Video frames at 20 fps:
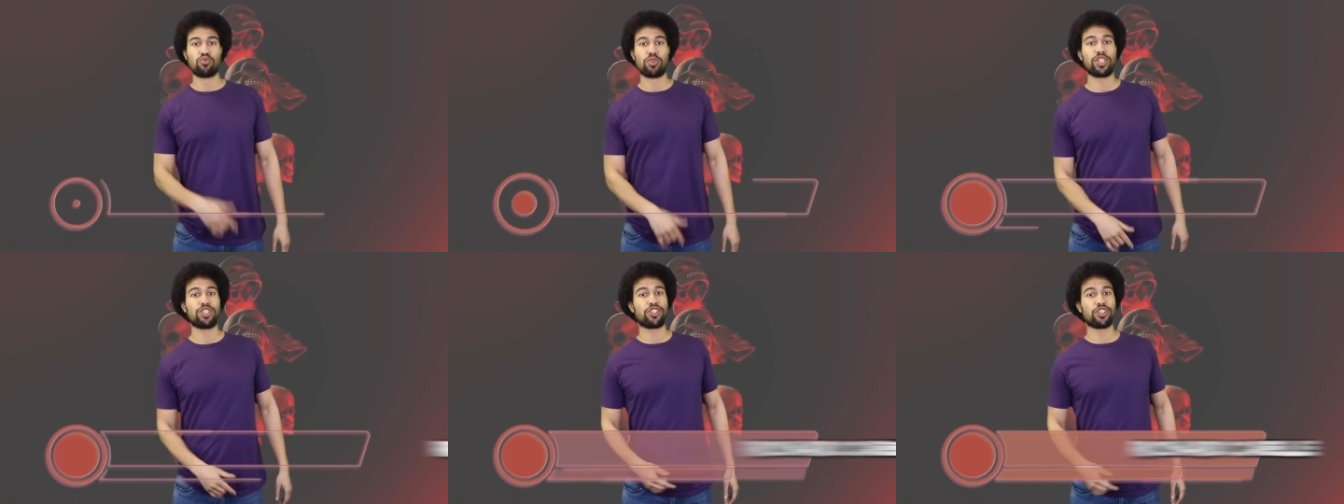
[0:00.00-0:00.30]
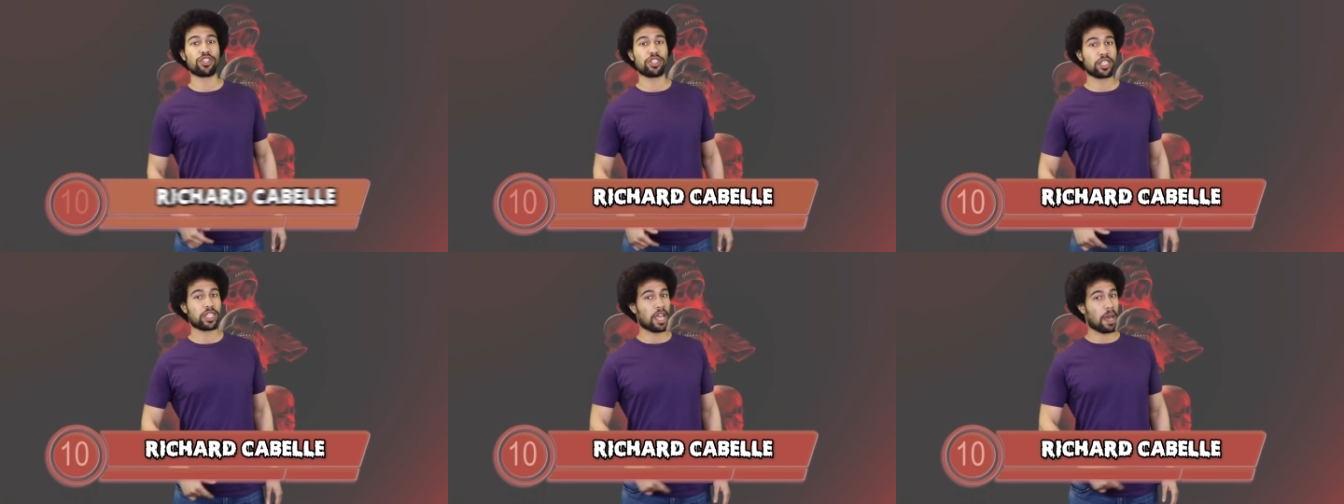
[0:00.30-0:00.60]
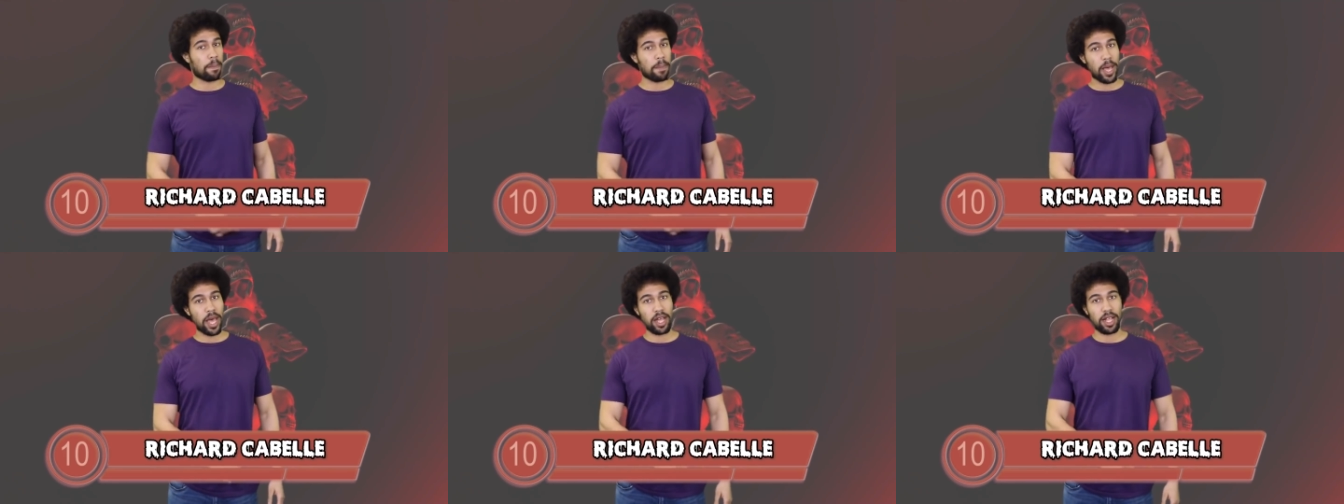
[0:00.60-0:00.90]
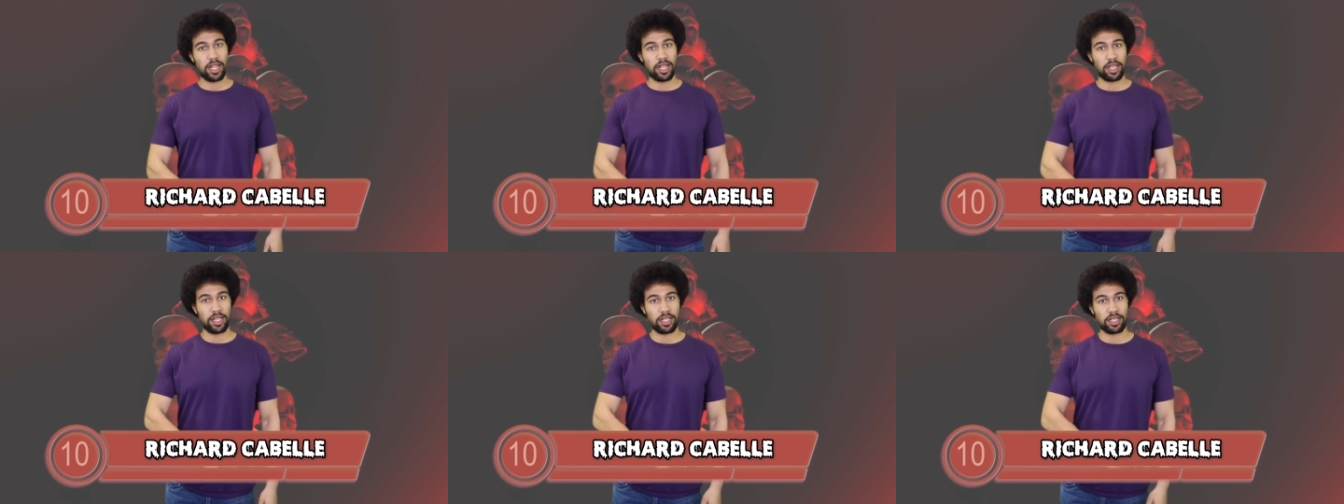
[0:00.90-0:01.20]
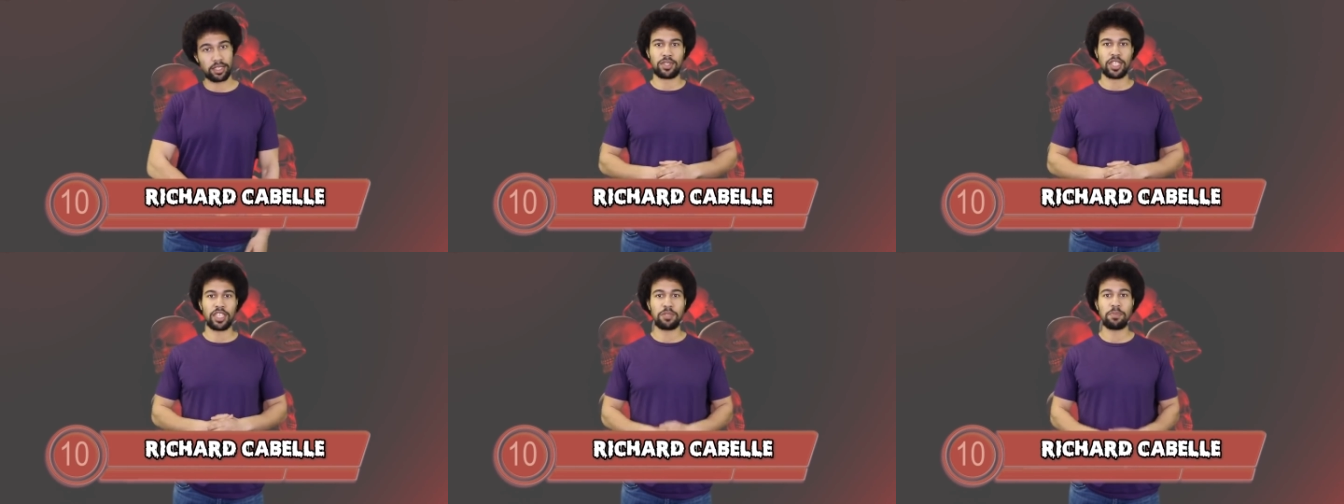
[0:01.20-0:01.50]
Richard
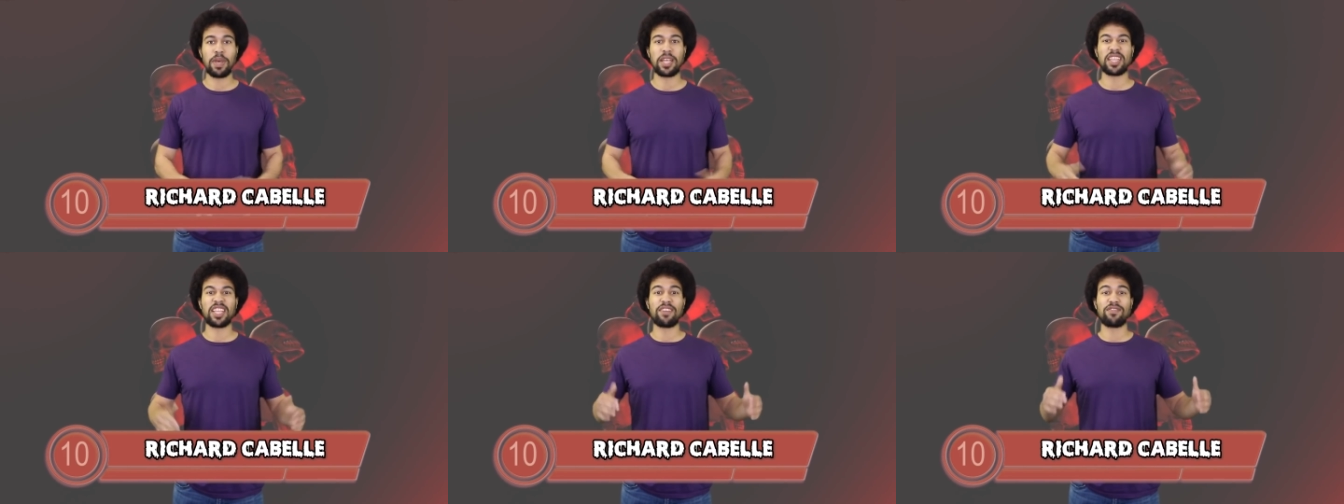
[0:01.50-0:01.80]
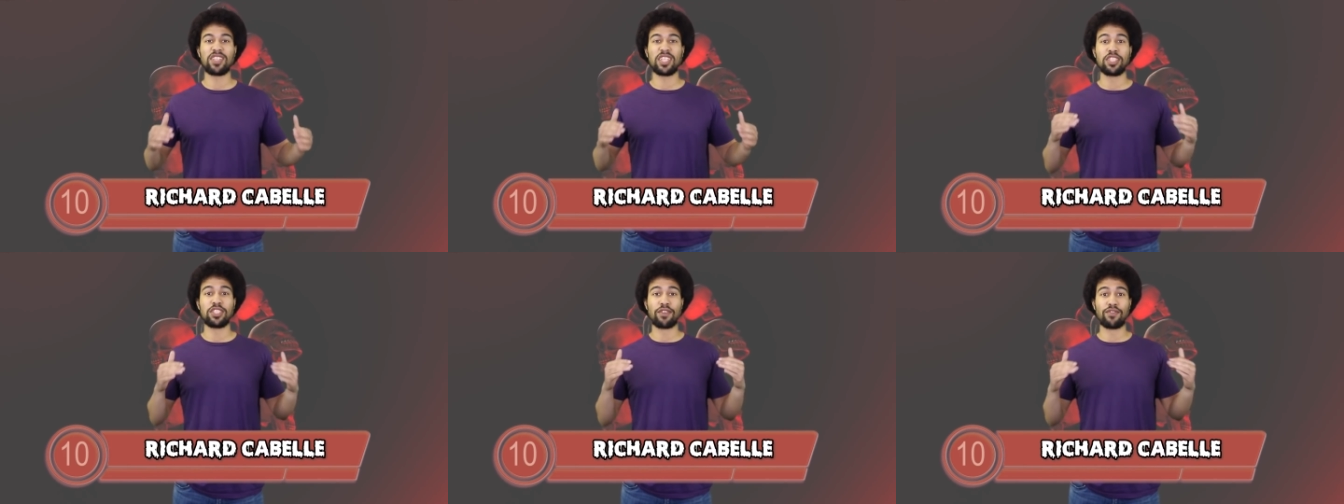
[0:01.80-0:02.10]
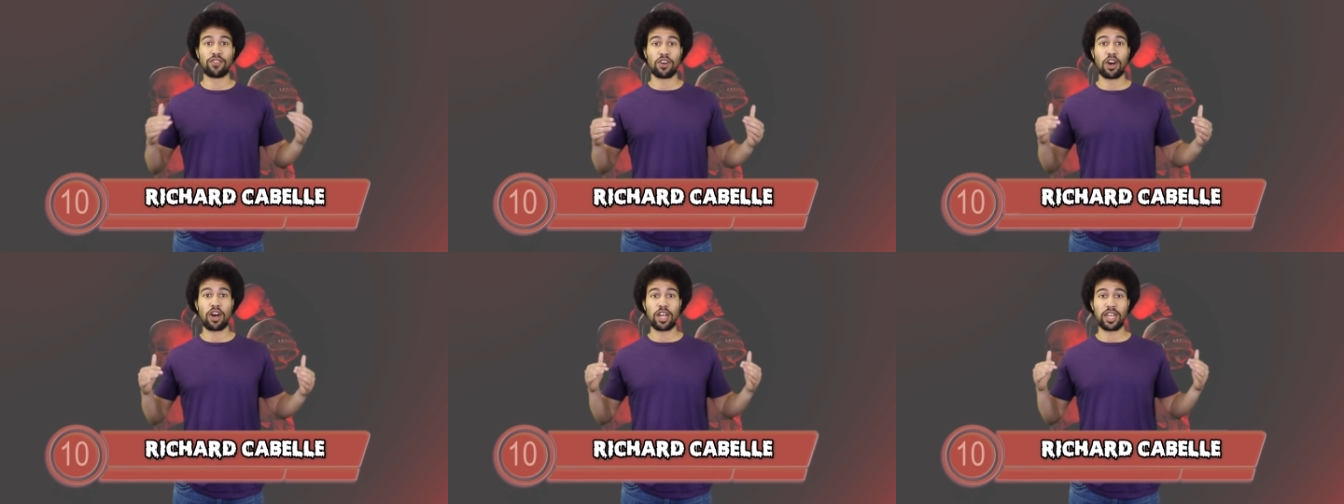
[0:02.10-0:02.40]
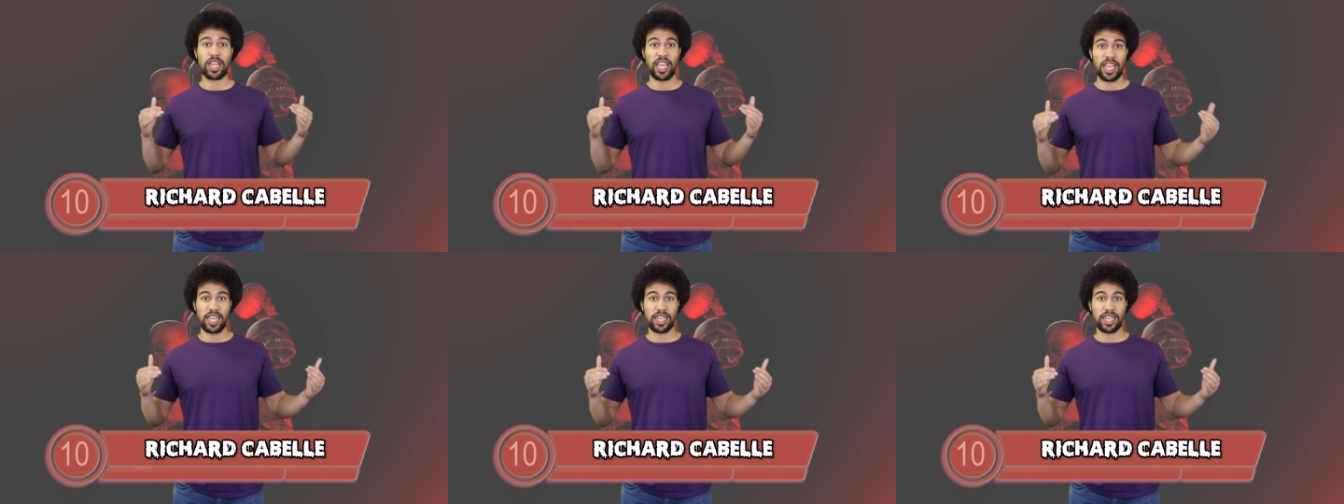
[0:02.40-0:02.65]
Cabell. This man lived in Devon,